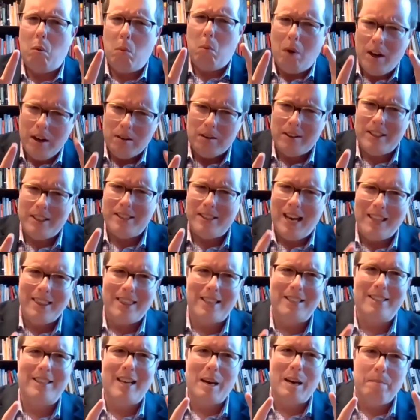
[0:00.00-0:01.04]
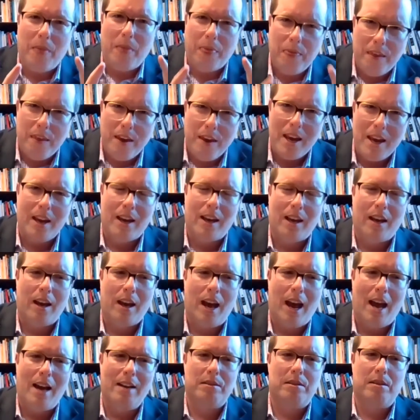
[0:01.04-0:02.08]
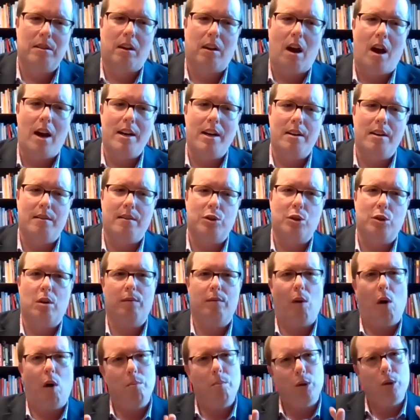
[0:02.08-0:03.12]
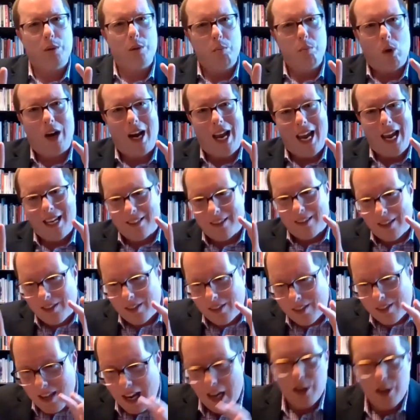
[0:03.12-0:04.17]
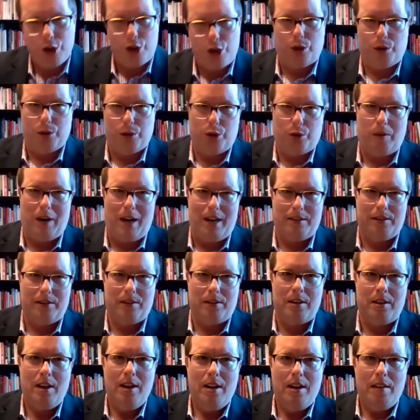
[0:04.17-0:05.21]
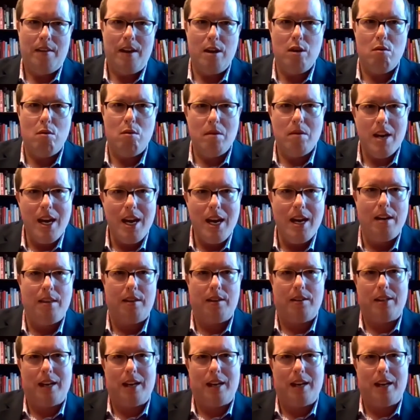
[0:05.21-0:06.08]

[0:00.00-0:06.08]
I wonder, is that the same thing as the kind of sort of almost more existential trust that you need,